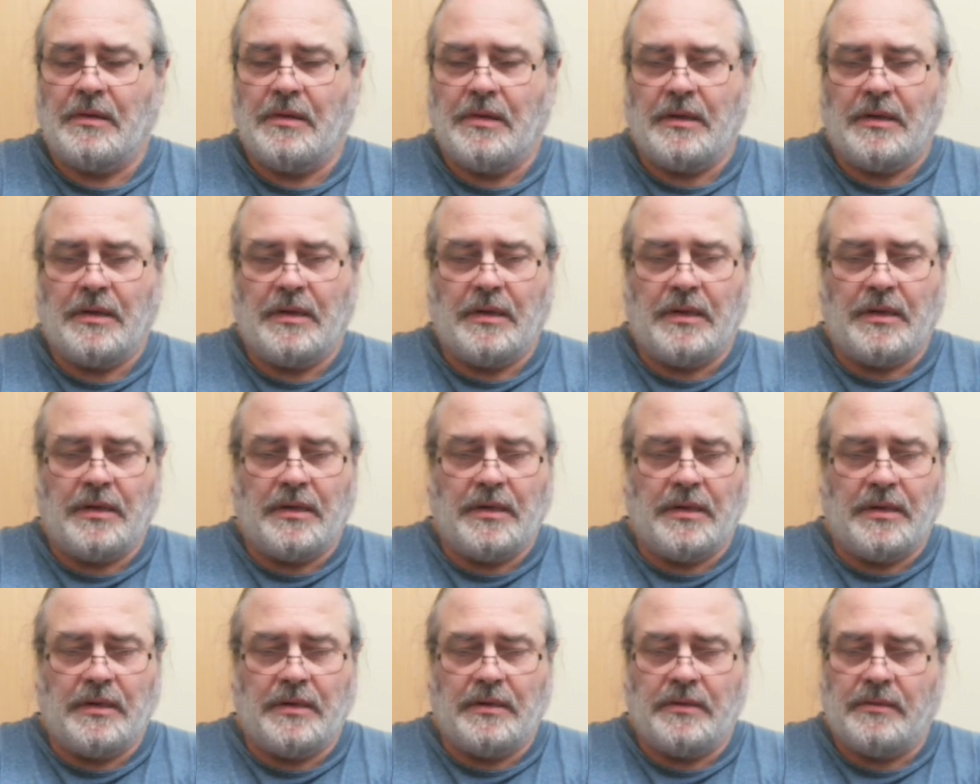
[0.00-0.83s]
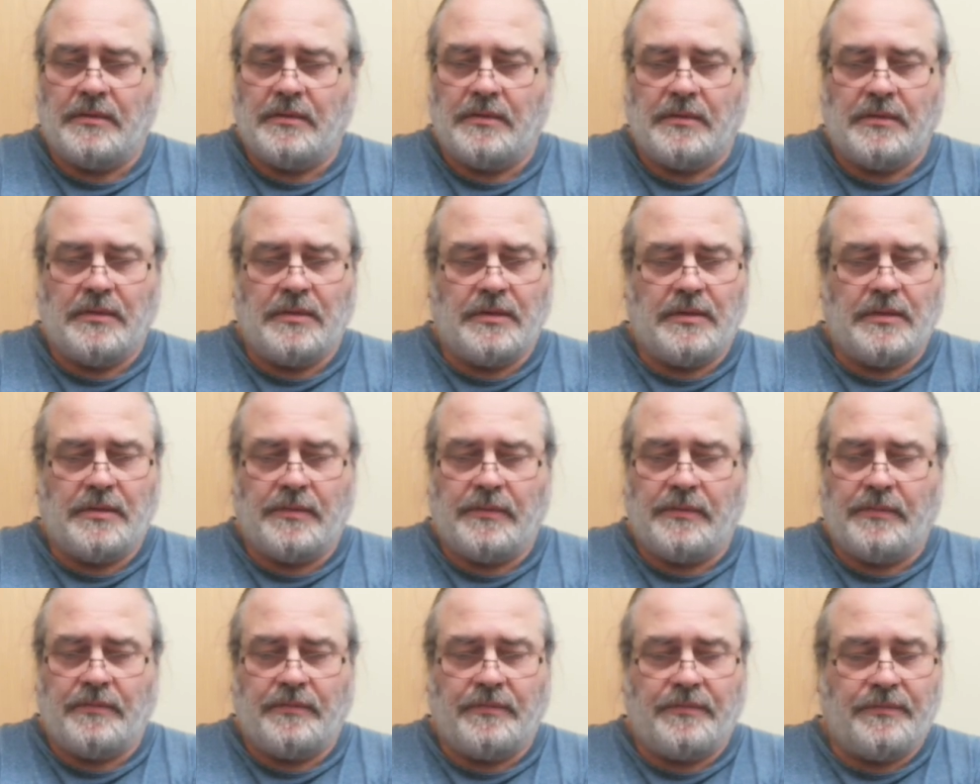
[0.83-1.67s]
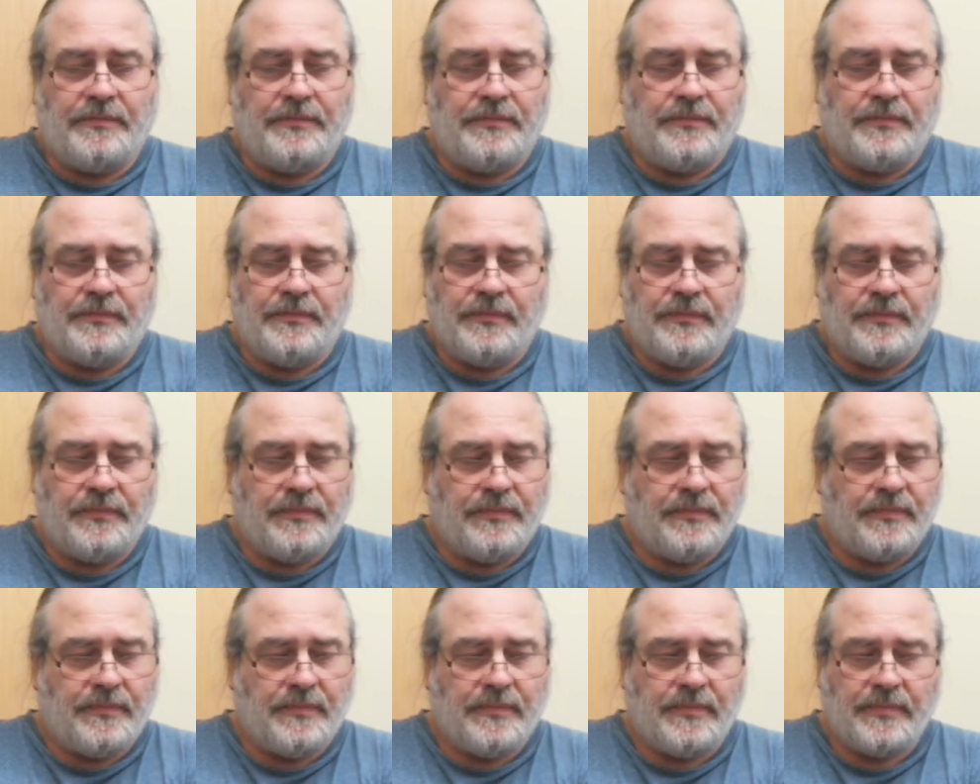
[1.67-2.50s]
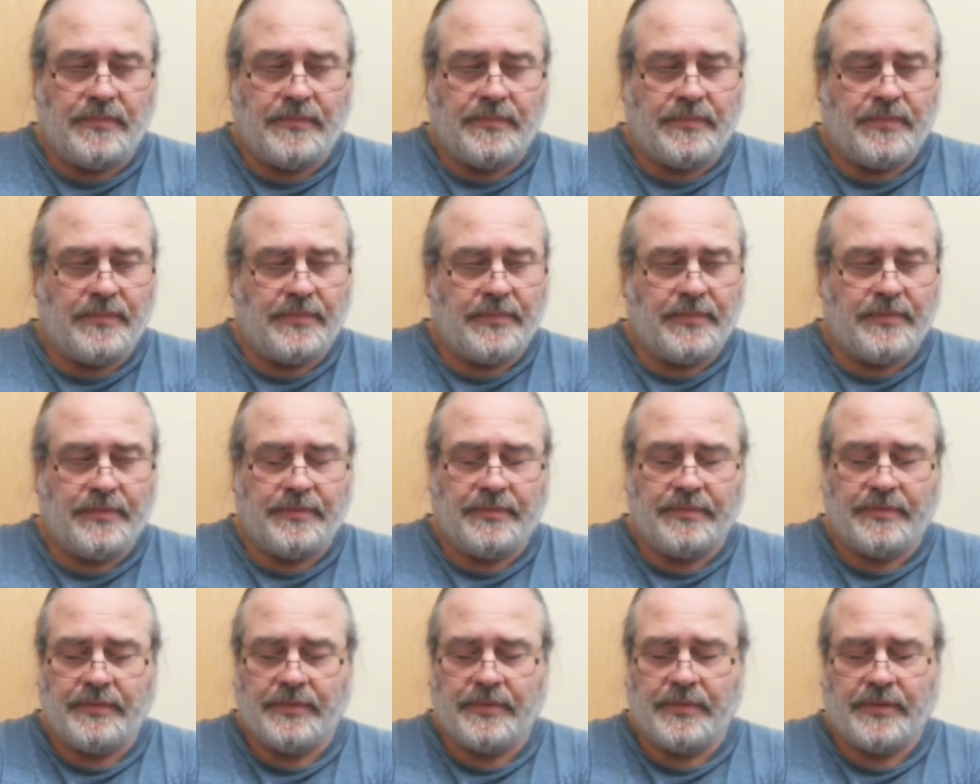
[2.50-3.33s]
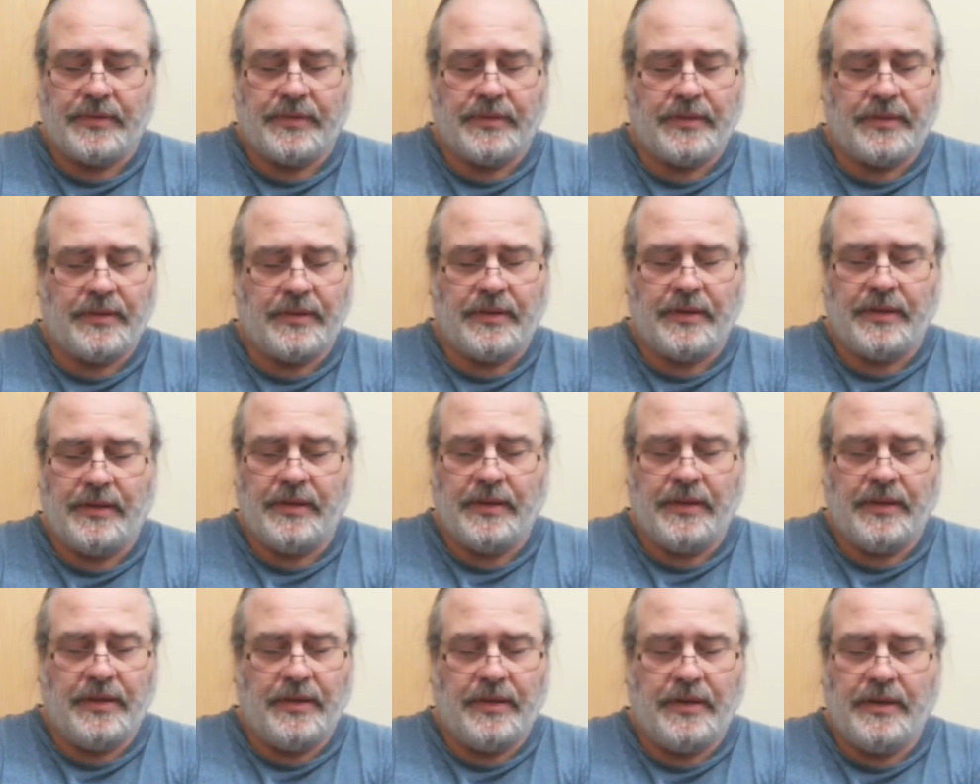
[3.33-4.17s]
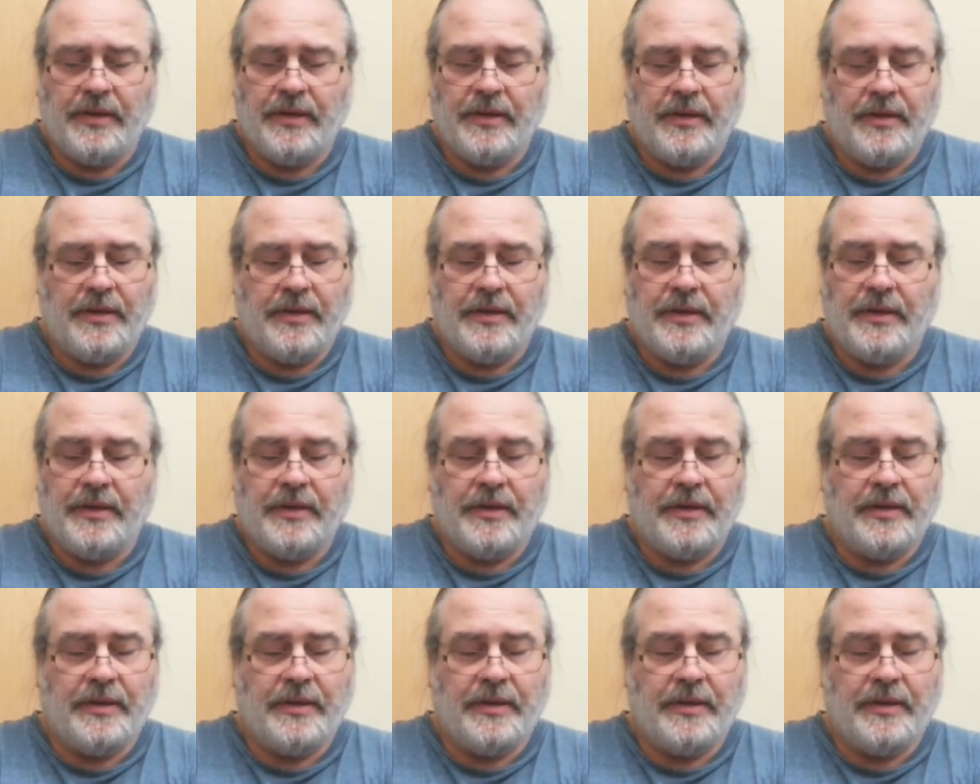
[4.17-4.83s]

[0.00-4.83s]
Nobody speaks.